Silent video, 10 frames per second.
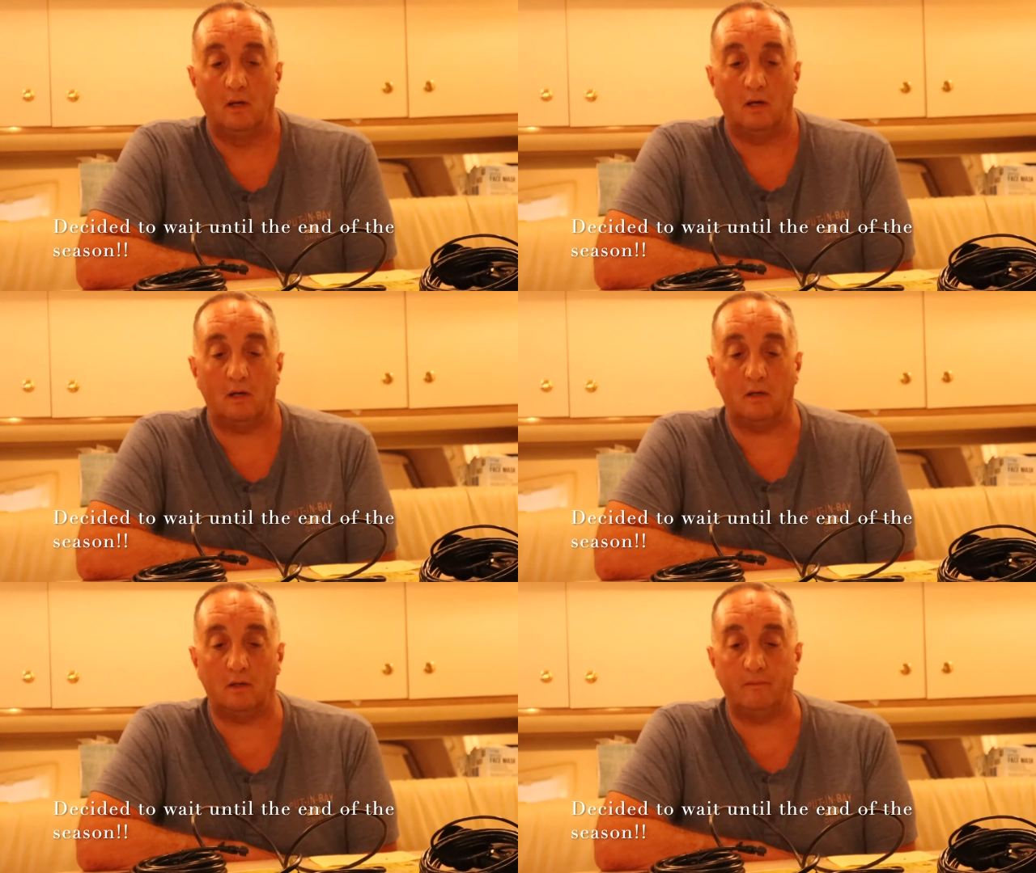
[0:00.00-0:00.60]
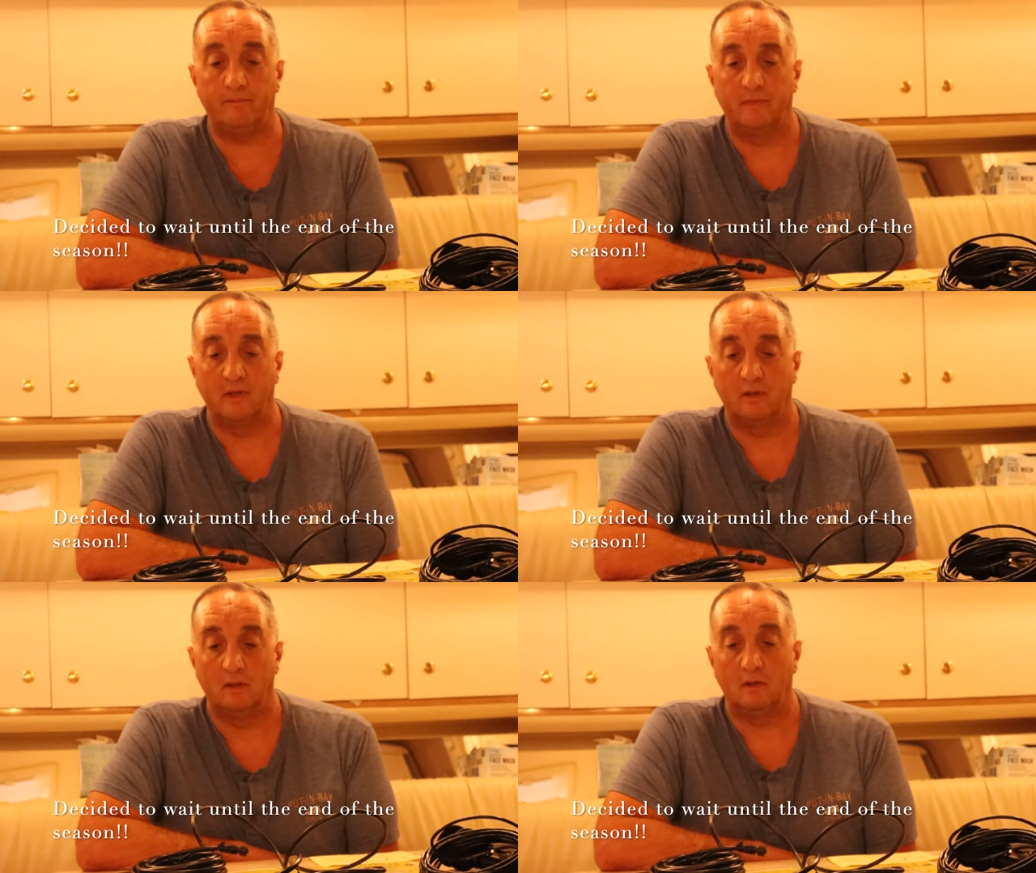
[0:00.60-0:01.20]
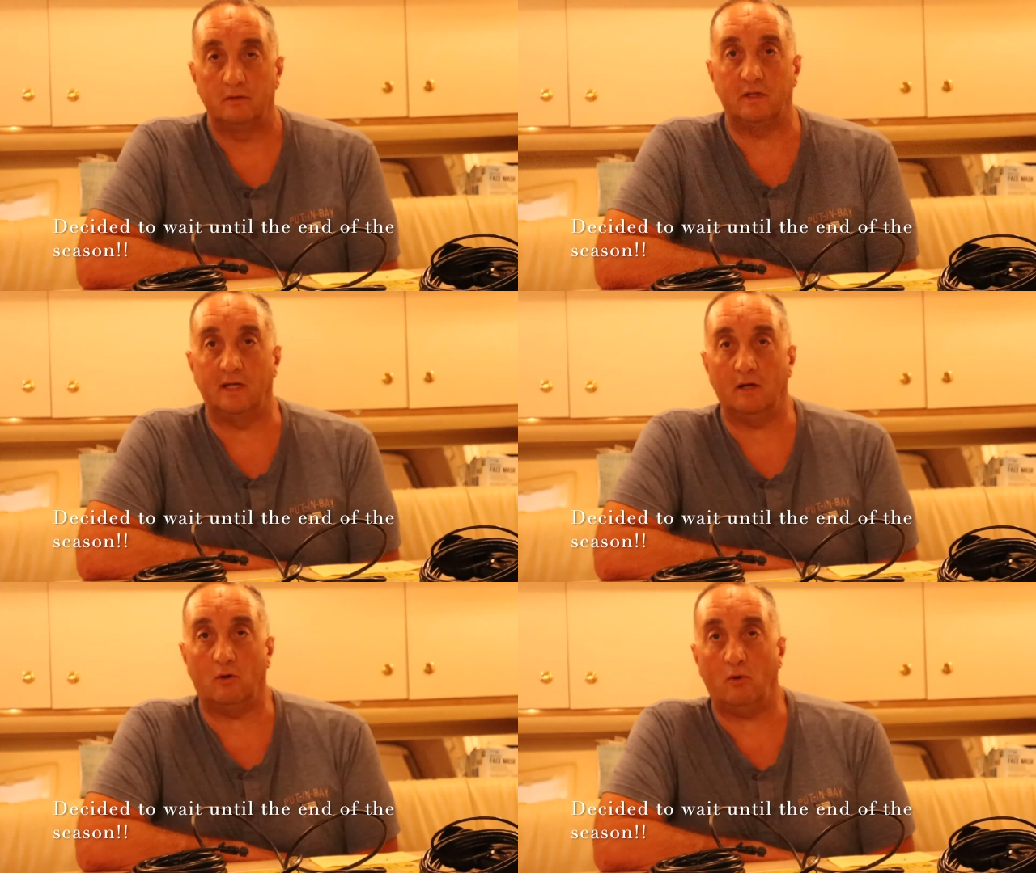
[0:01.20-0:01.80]
To
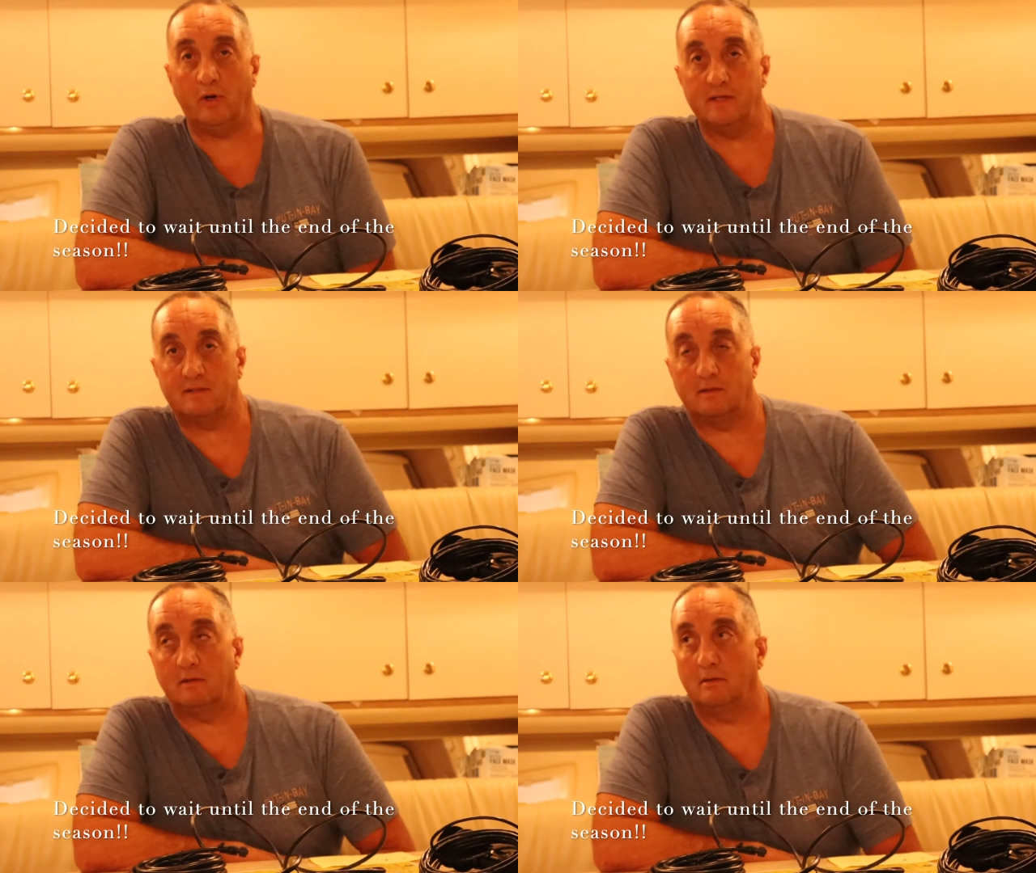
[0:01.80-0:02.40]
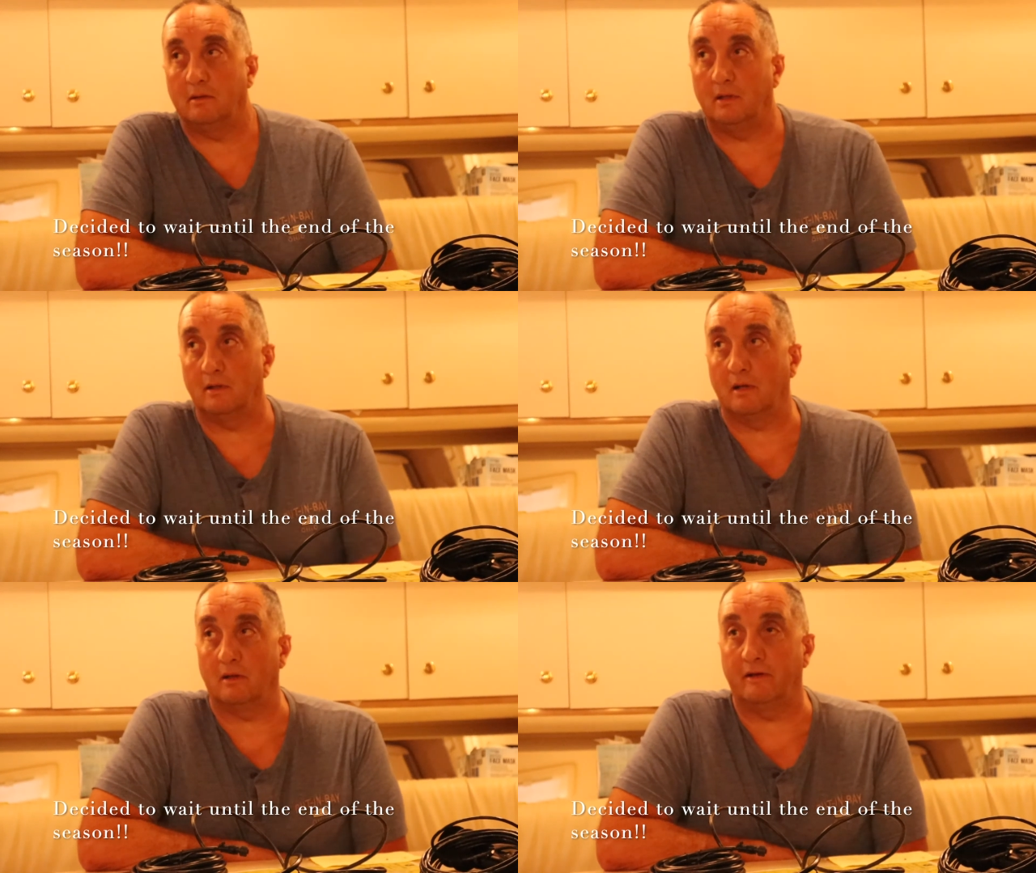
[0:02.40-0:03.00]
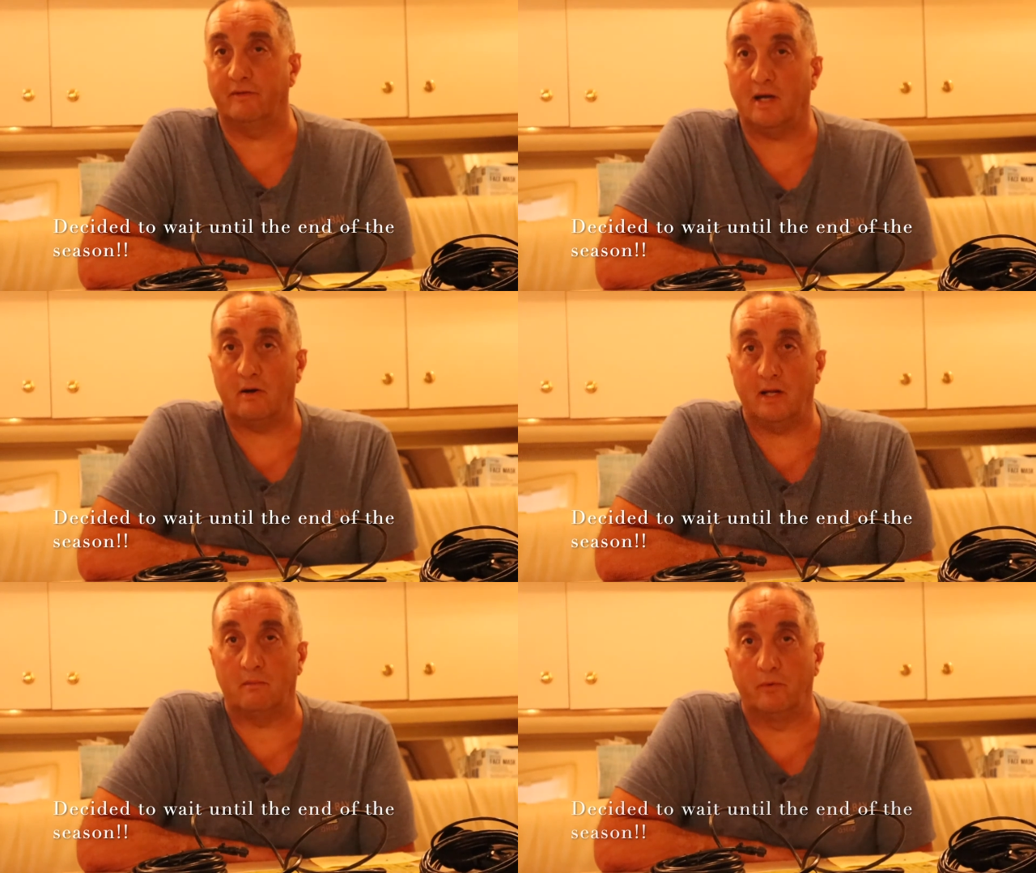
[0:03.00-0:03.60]
get a hoist and a lift out
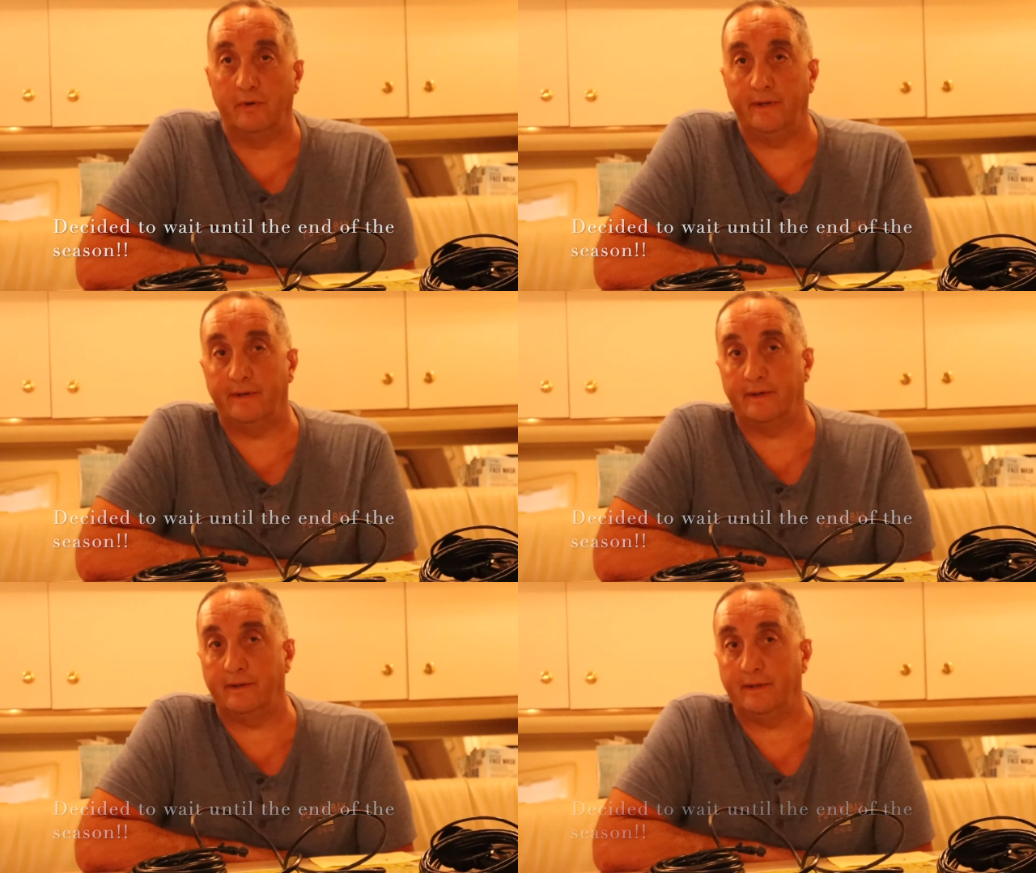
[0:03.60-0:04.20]
at a marina,